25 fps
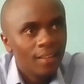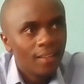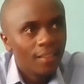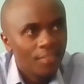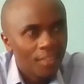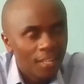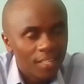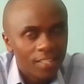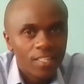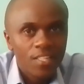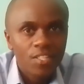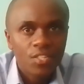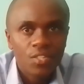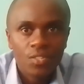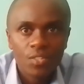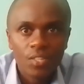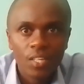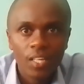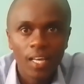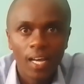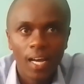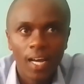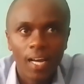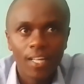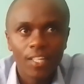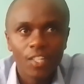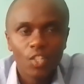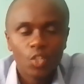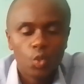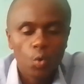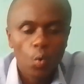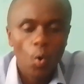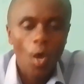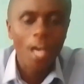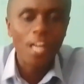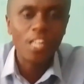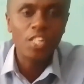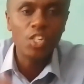that is there
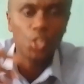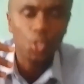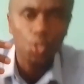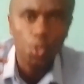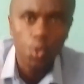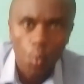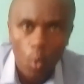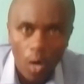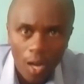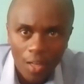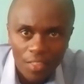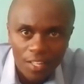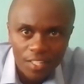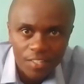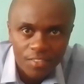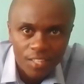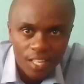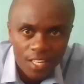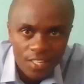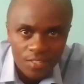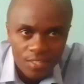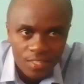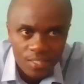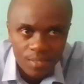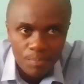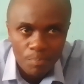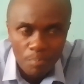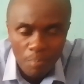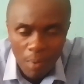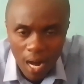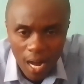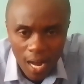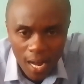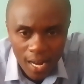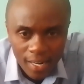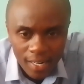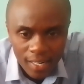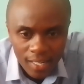to ensure that this
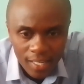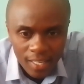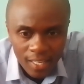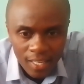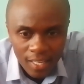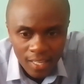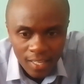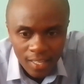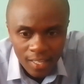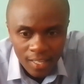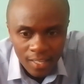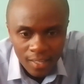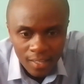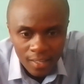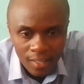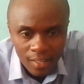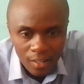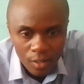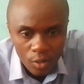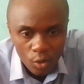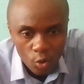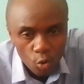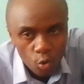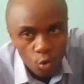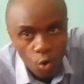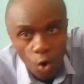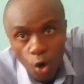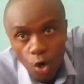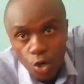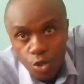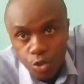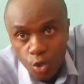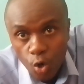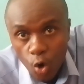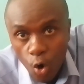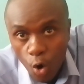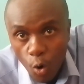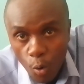man
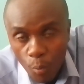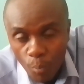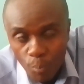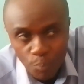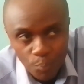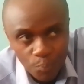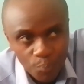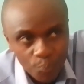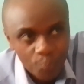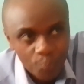goes home.